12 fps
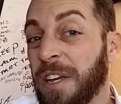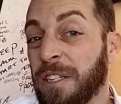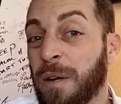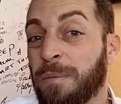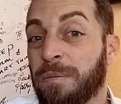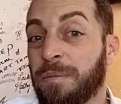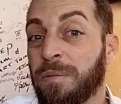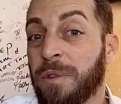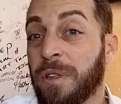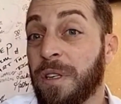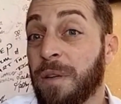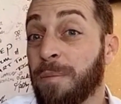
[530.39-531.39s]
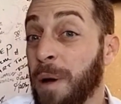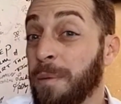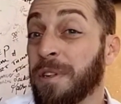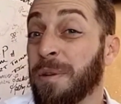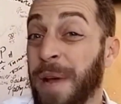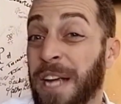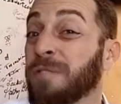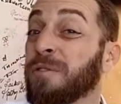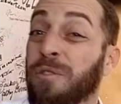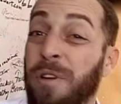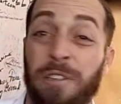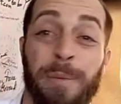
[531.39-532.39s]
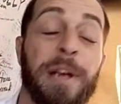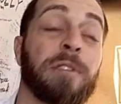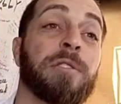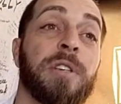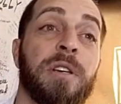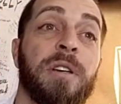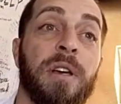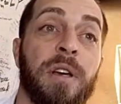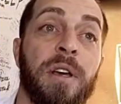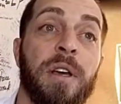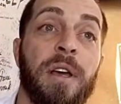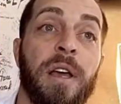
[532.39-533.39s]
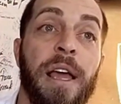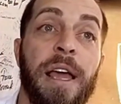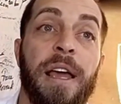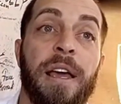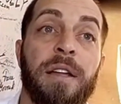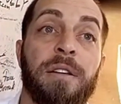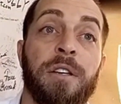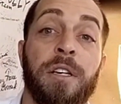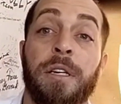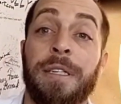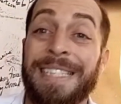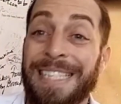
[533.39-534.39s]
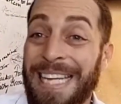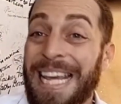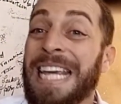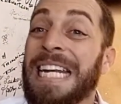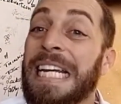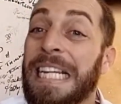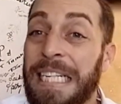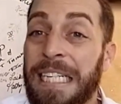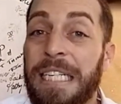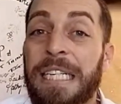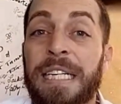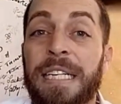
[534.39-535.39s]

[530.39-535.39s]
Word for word: face up to the public demands for transparency and concede